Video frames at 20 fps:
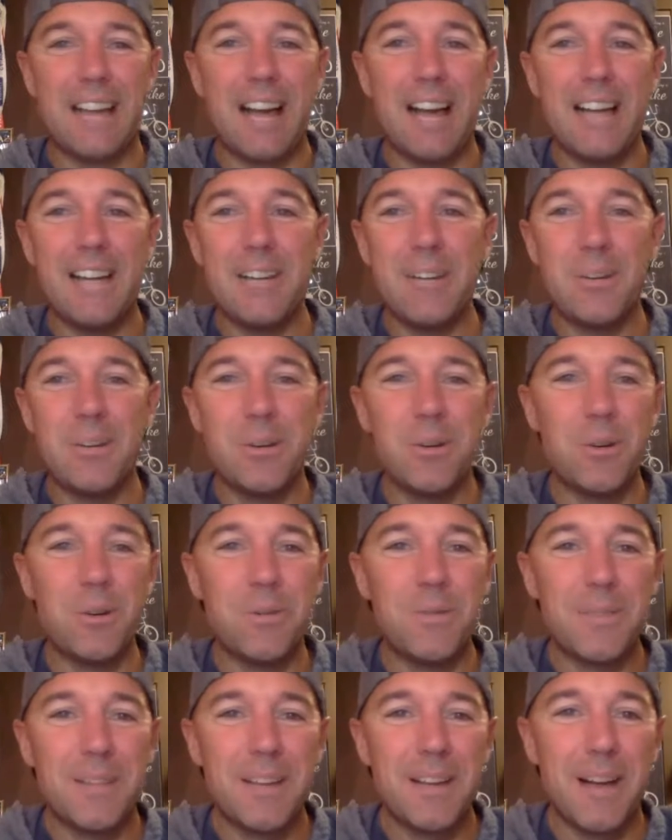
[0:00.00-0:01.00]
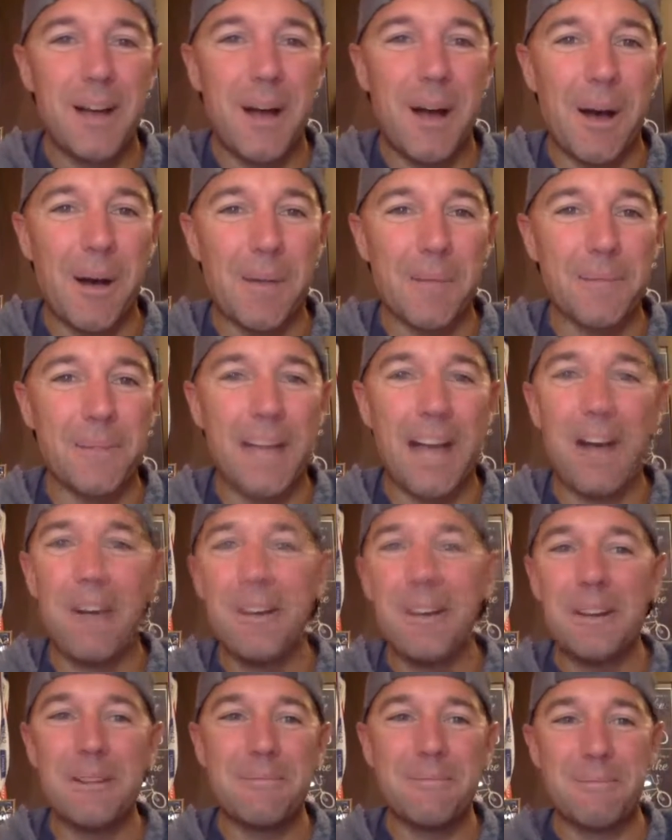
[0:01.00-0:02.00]
I knew how
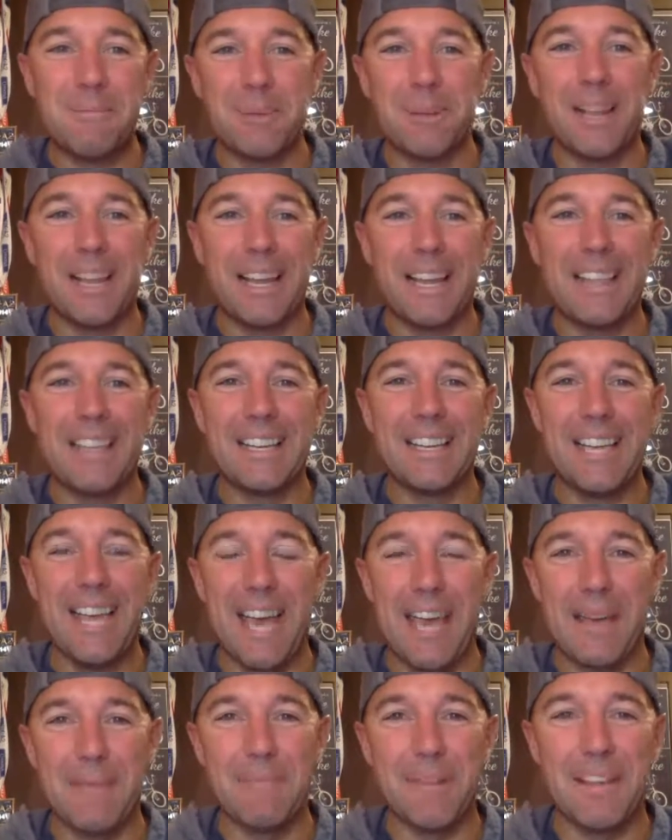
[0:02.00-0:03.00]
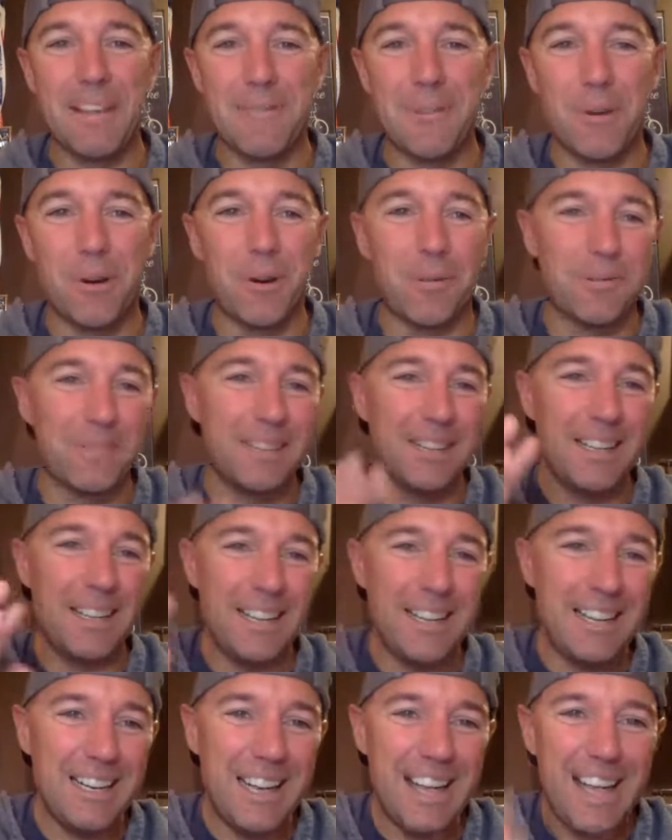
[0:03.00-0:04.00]
to play the game, if you will.
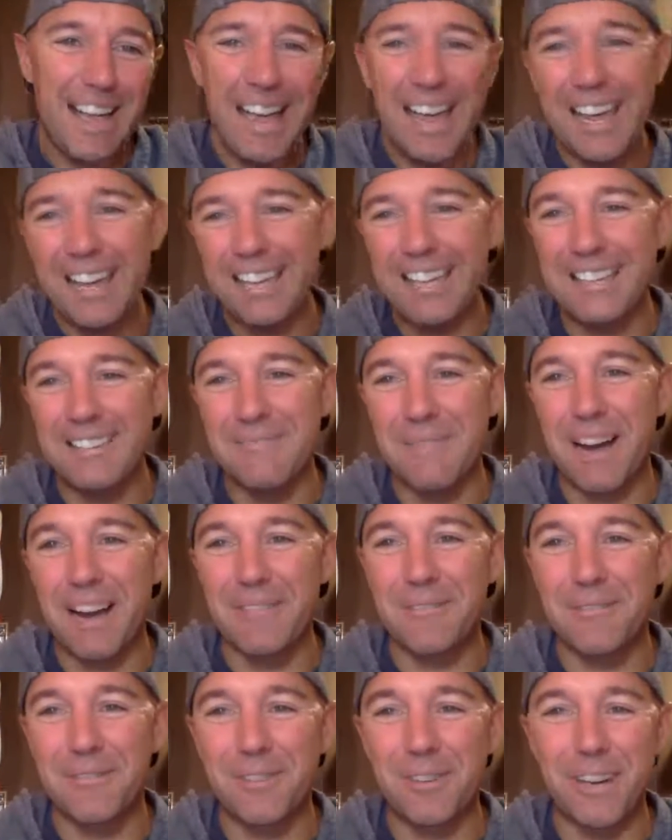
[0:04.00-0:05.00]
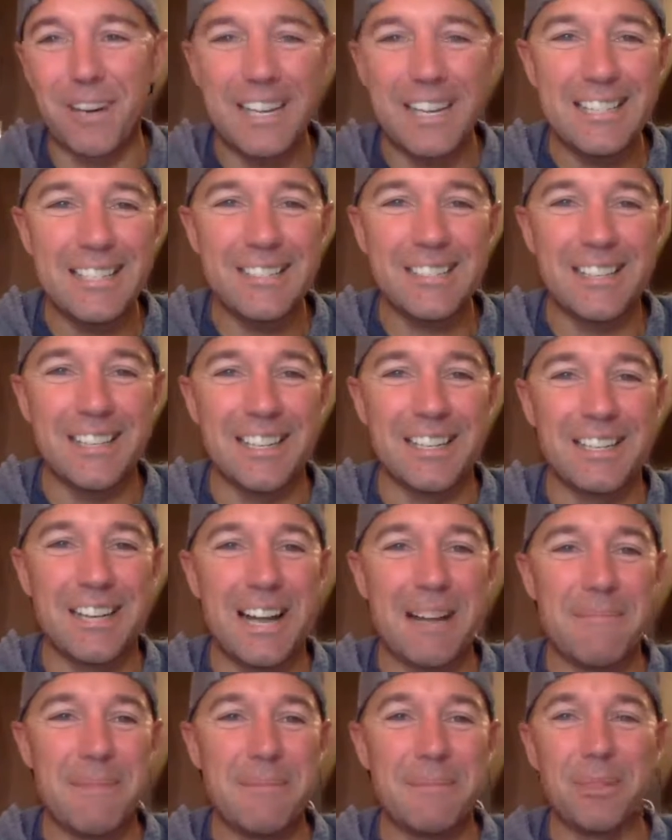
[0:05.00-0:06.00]
And hey, my friends, look at this. I
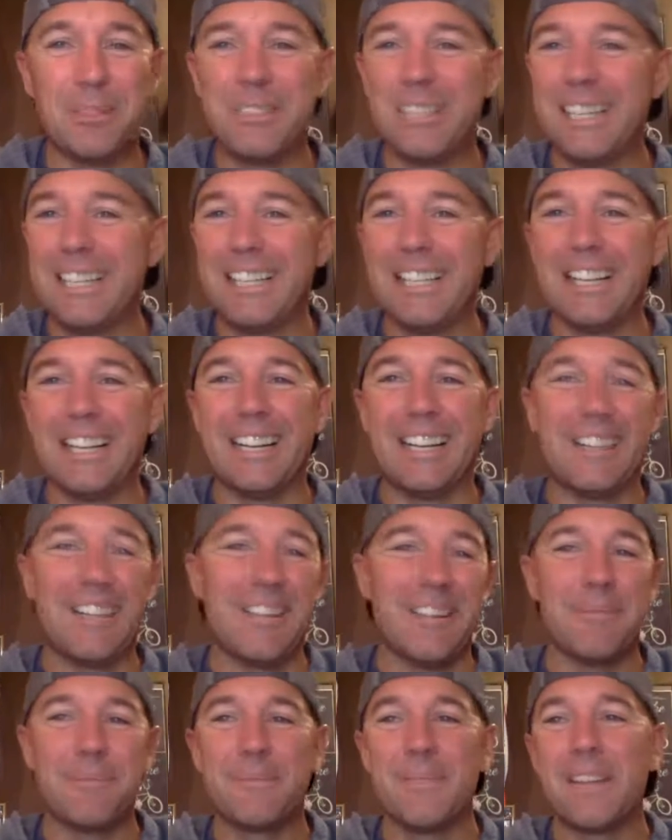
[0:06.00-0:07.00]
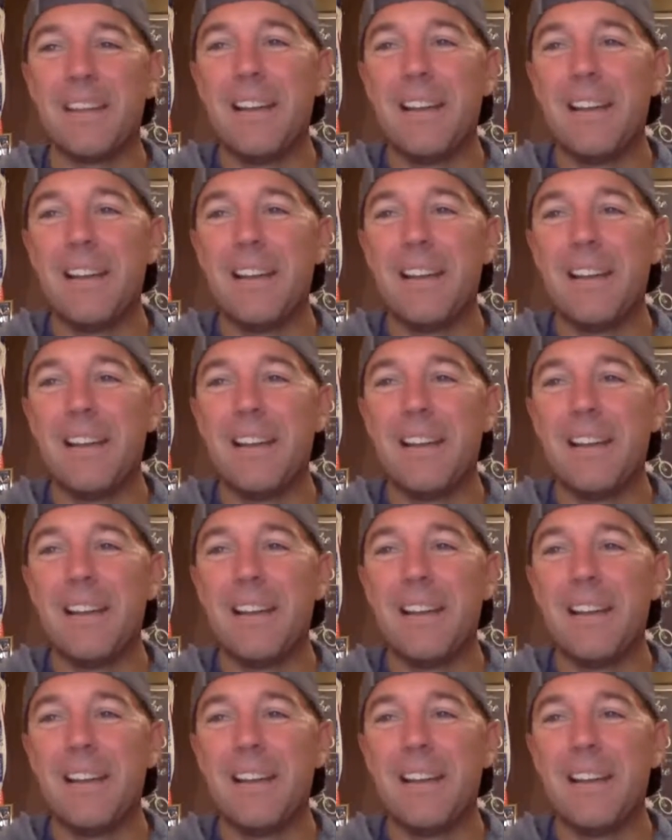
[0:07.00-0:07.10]
got people checking in. I love it.